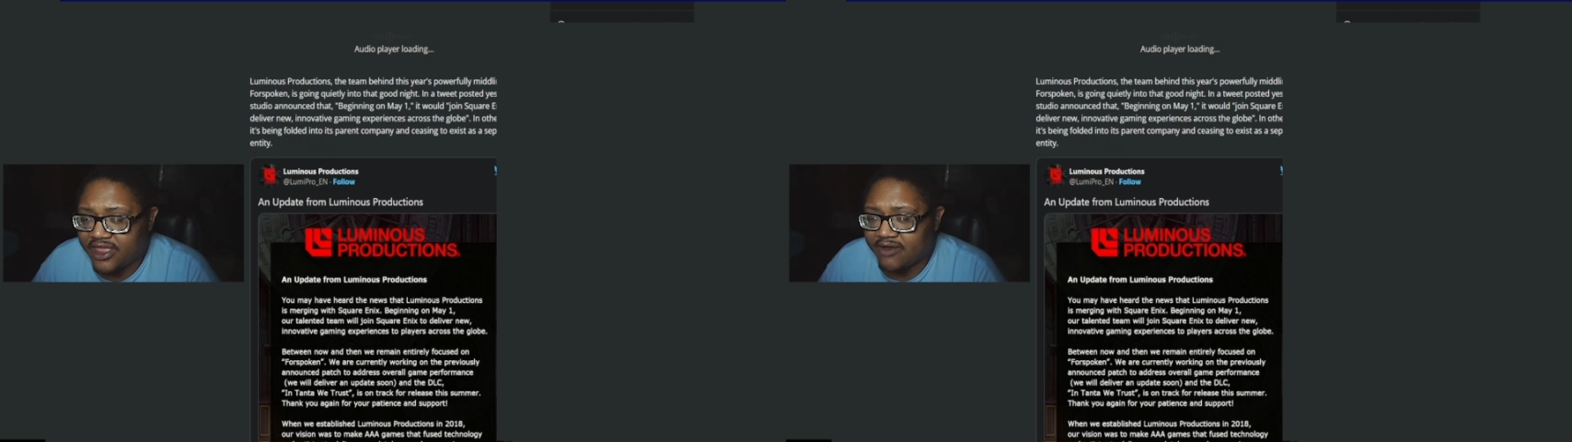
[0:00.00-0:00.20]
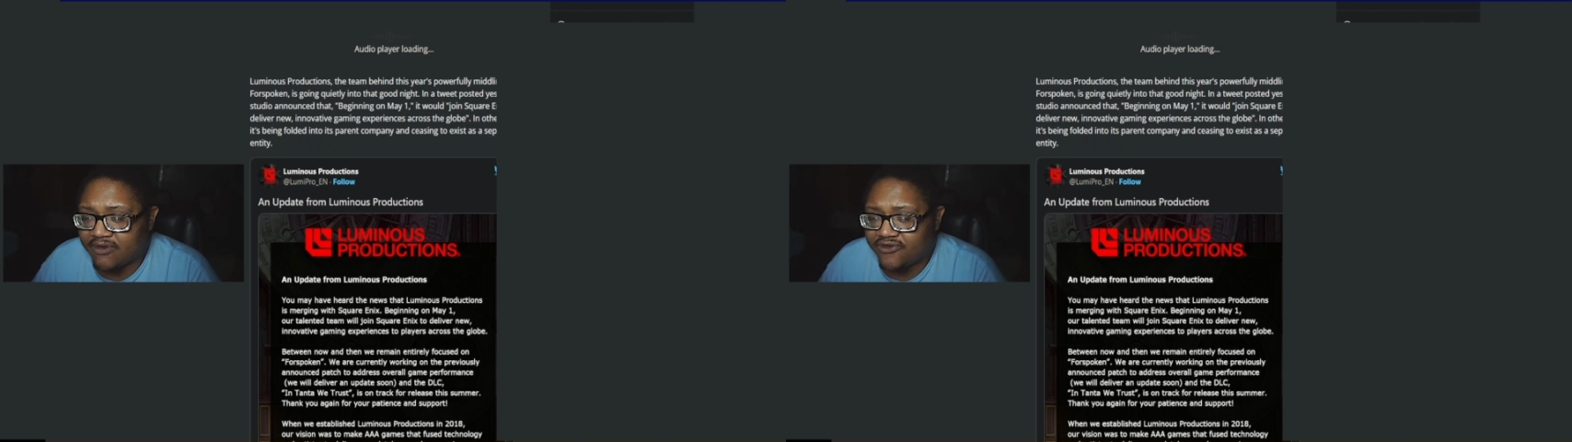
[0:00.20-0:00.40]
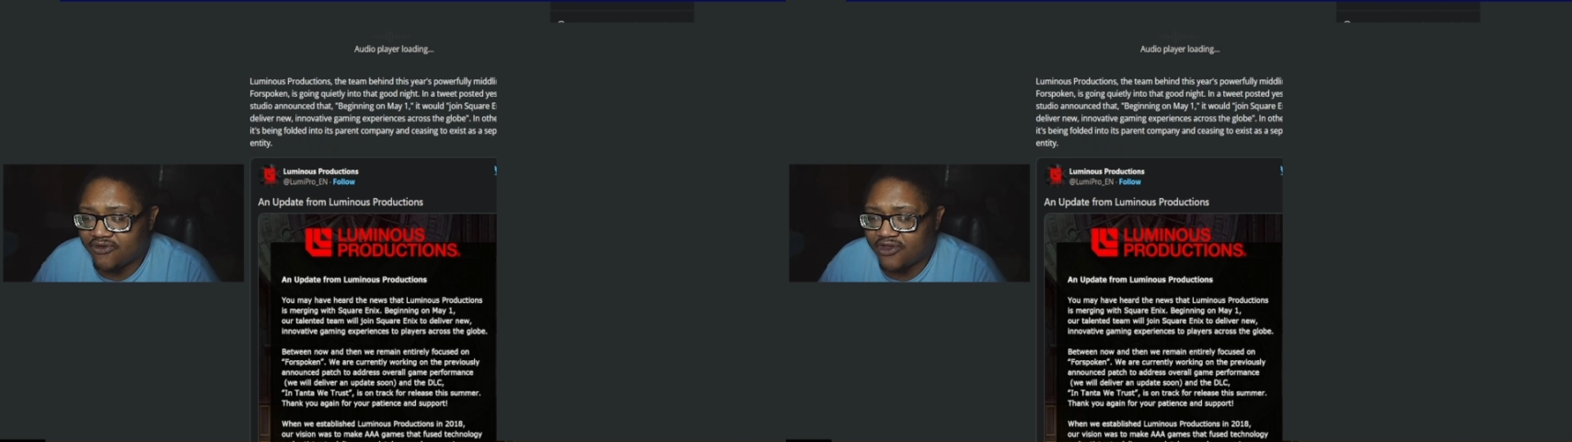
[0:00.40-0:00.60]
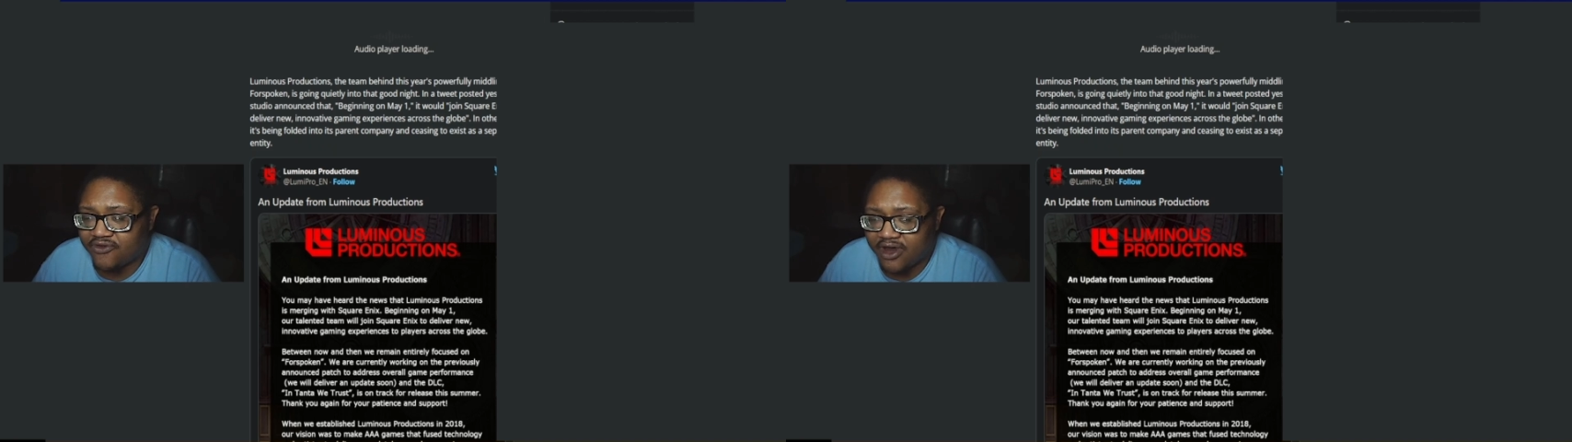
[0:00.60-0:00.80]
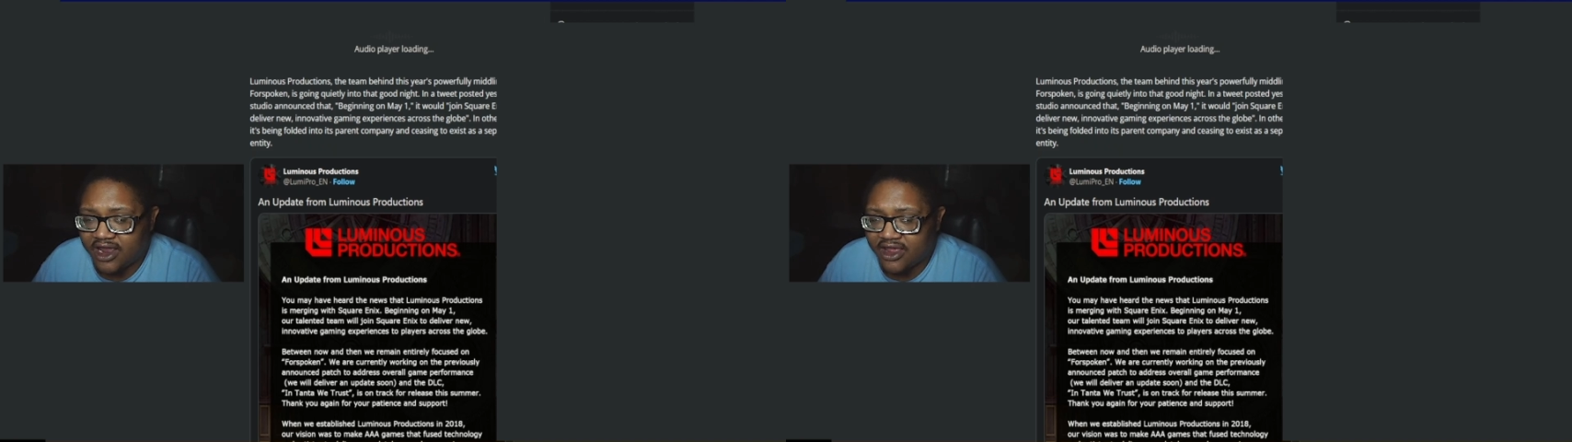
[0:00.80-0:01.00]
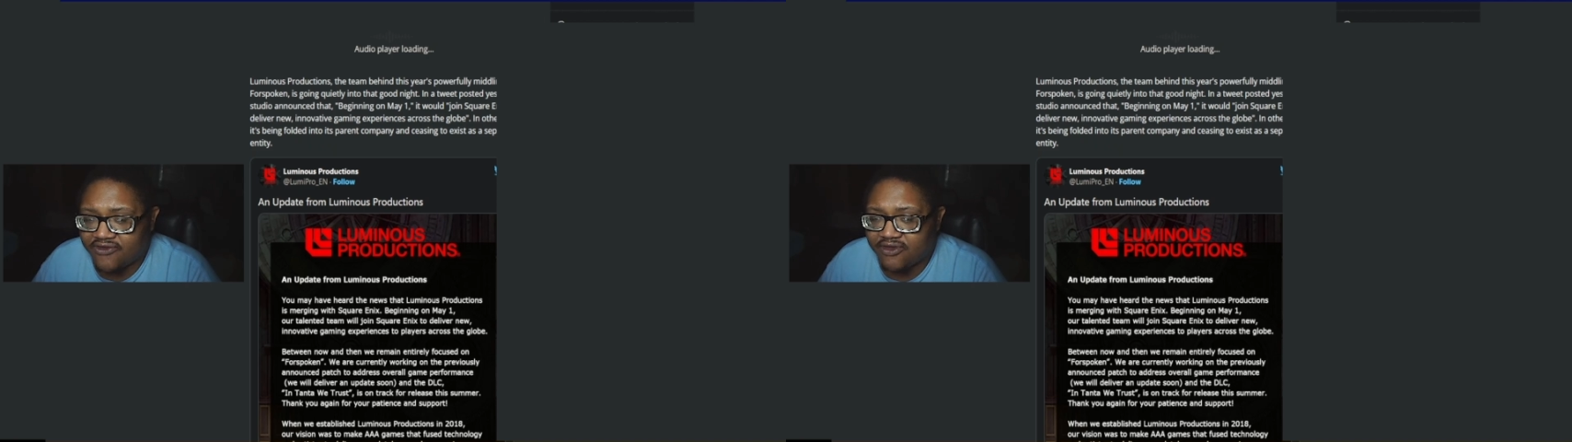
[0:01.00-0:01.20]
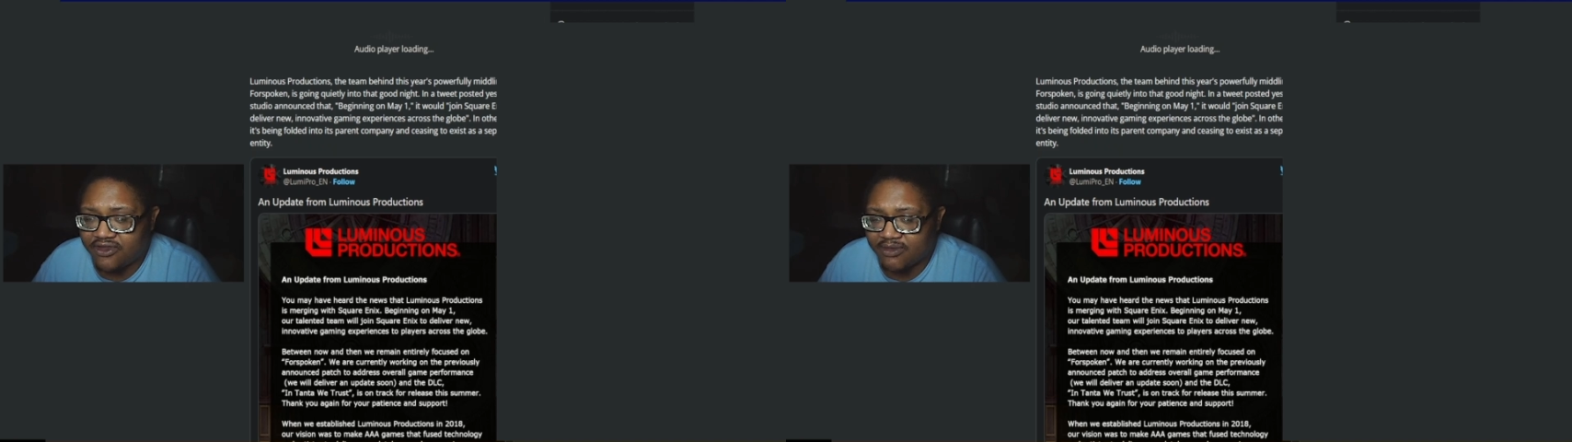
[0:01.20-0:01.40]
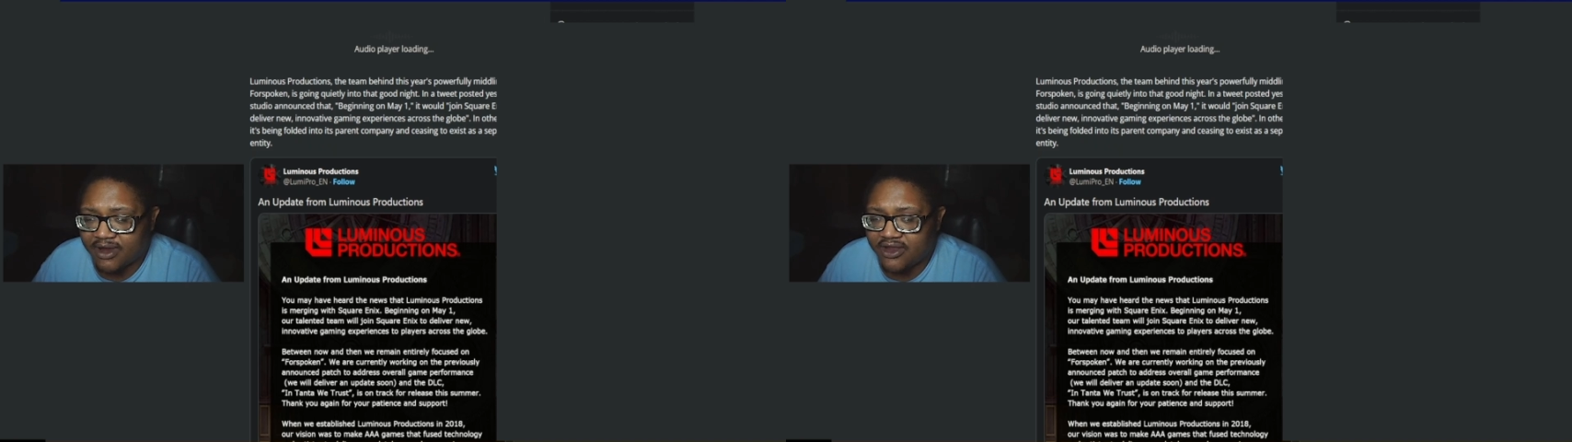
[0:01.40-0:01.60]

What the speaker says: it will join Square Enix to deliver a